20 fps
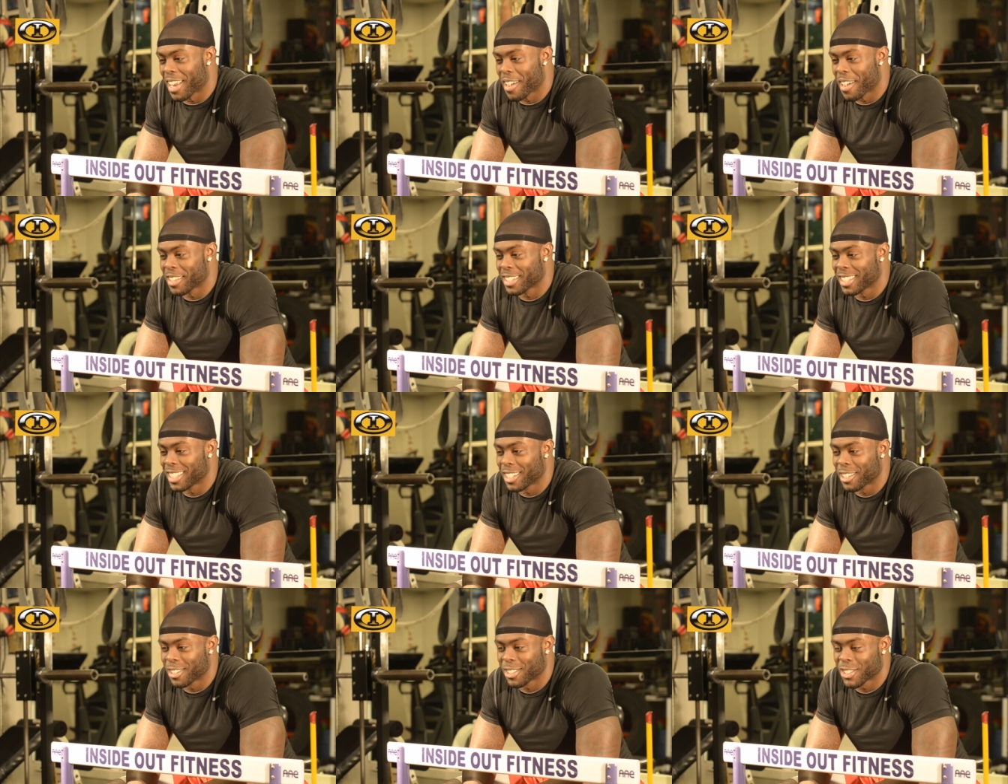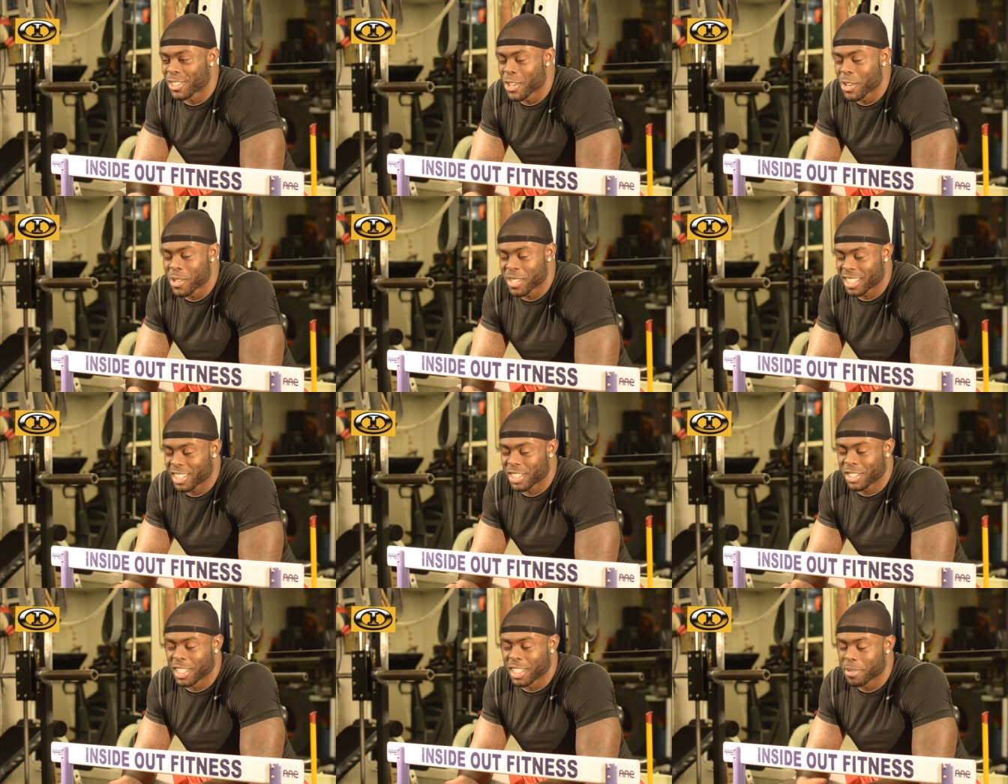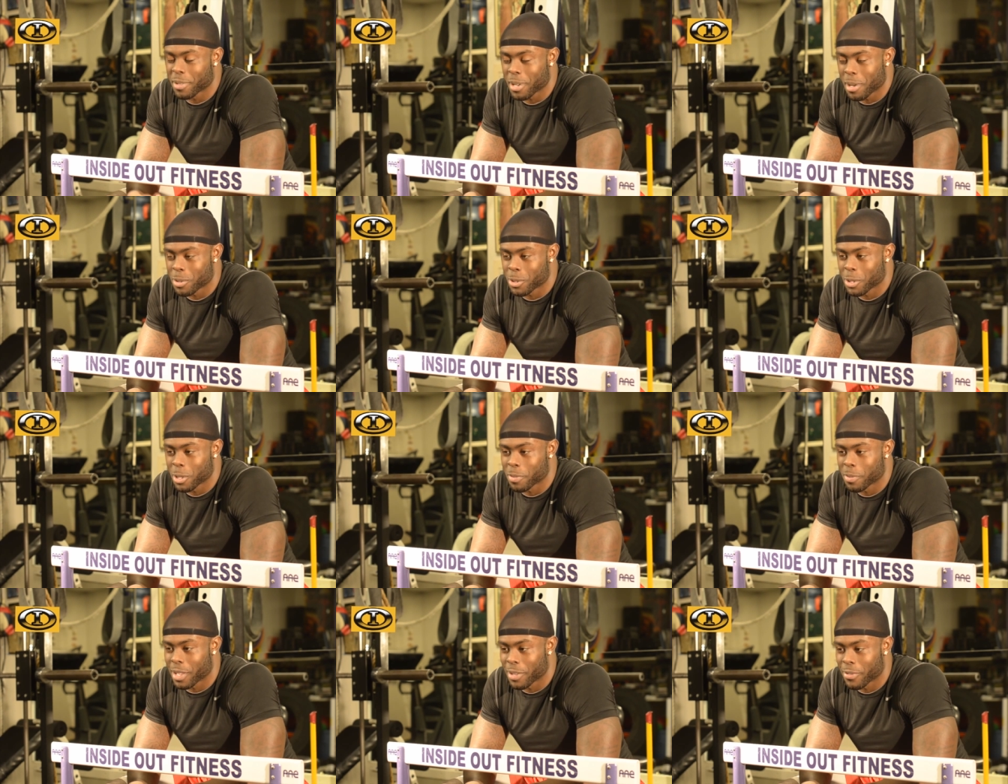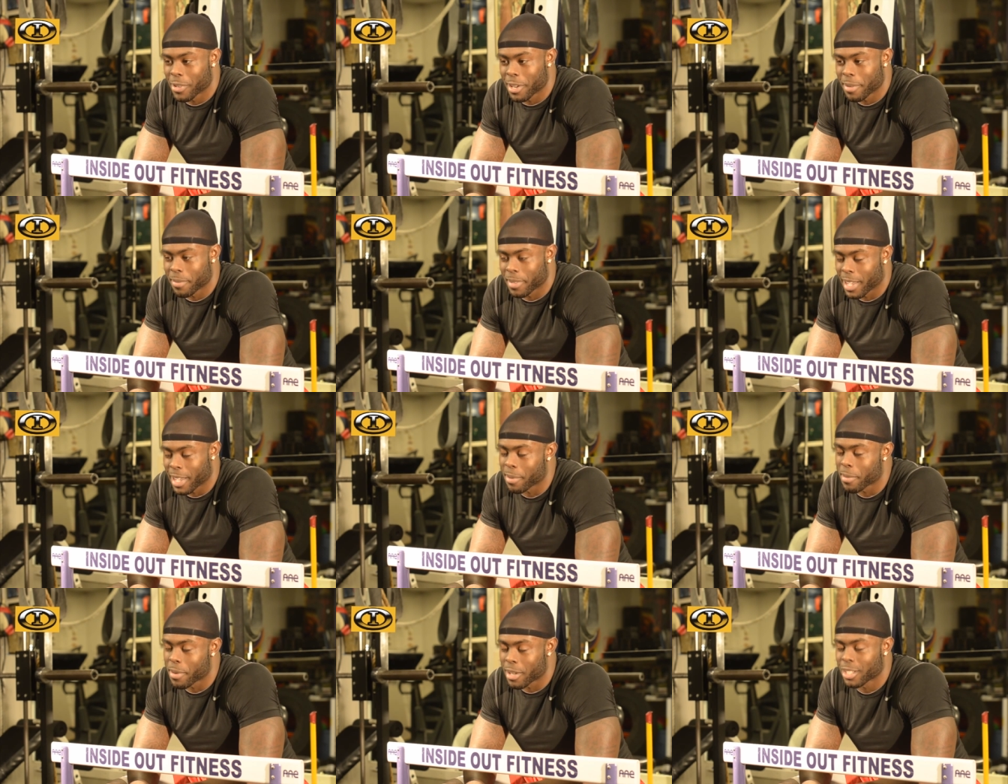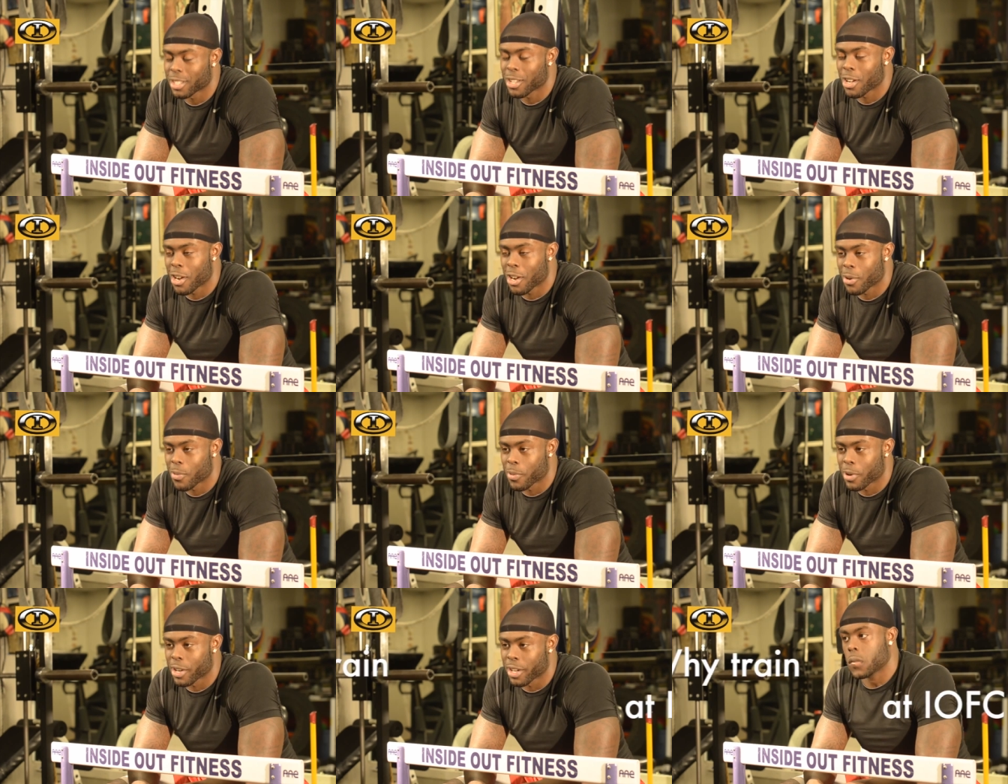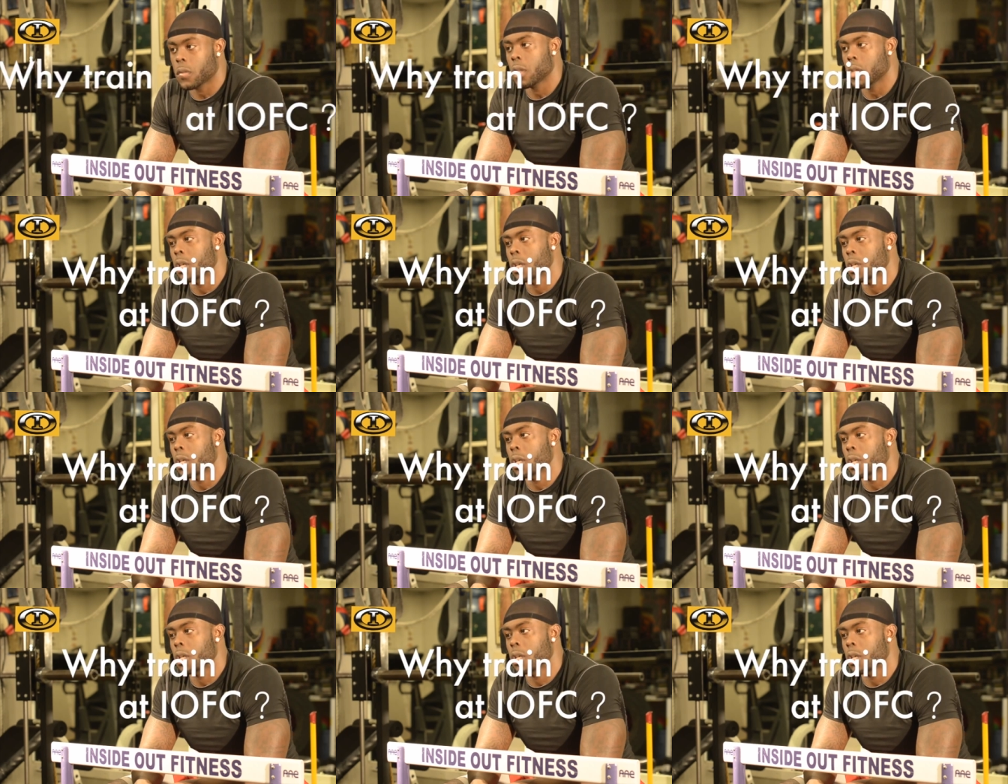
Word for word: when I was little, so it was a dream come true to play running back, but it's hard work.